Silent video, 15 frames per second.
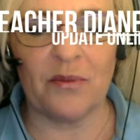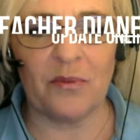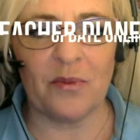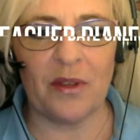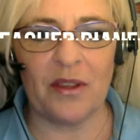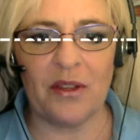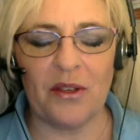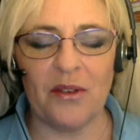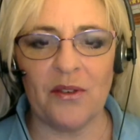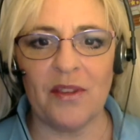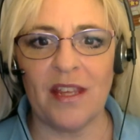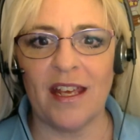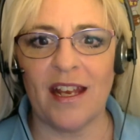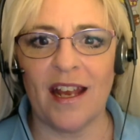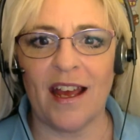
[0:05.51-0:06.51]
with you
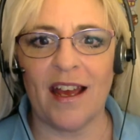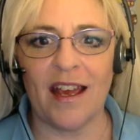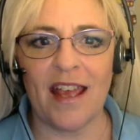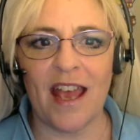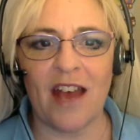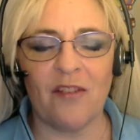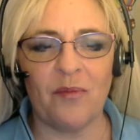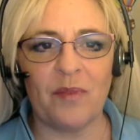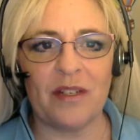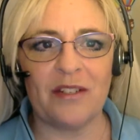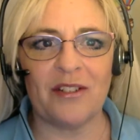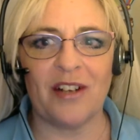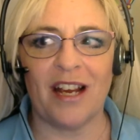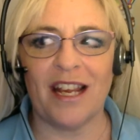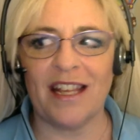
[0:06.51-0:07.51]
that I have been
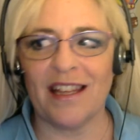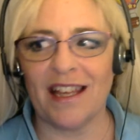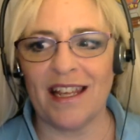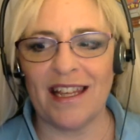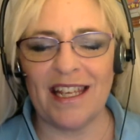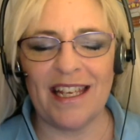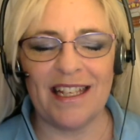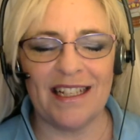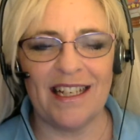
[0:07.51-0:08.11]
trying lately.